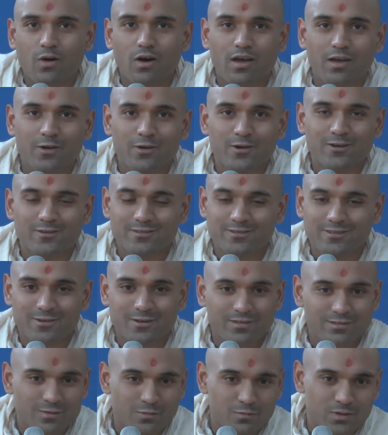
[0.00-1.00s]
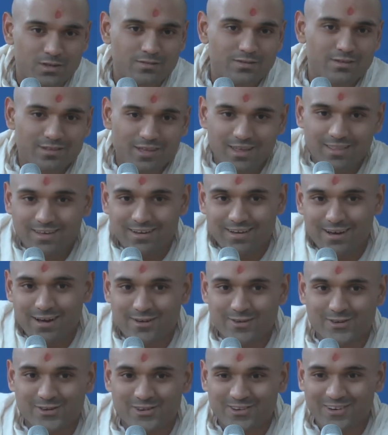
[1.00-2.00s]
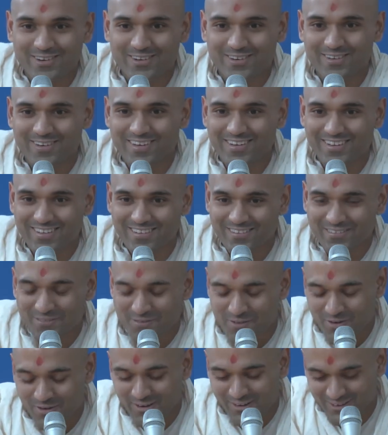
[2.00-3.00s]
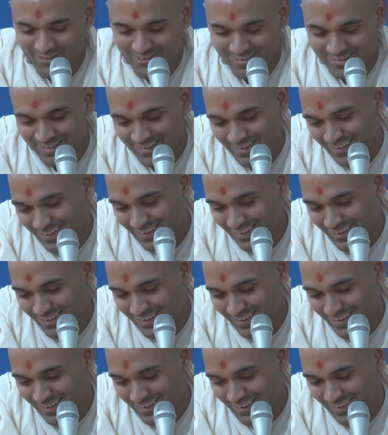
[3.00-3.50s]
I heard someone say Dada Khachar. Very good.